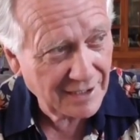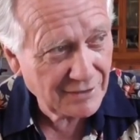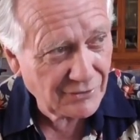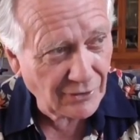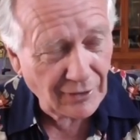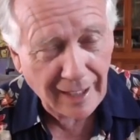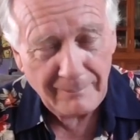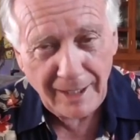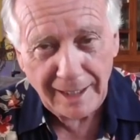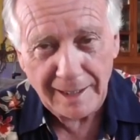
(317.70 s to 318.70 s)
So
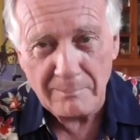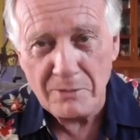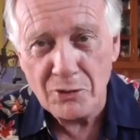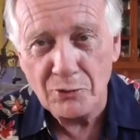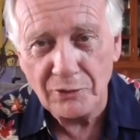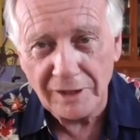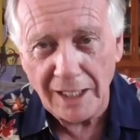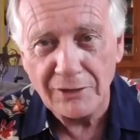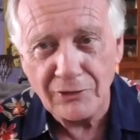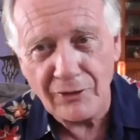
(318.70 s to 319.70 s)
I'm not immune
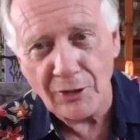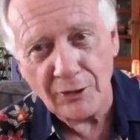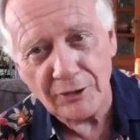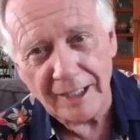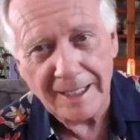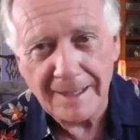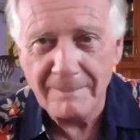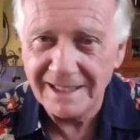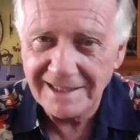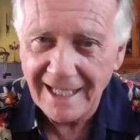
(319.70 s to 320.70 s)
to the herd
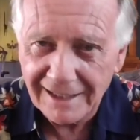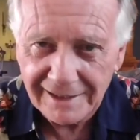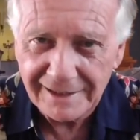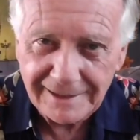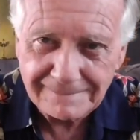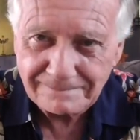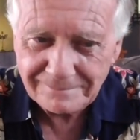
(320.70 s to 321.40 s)
mentality.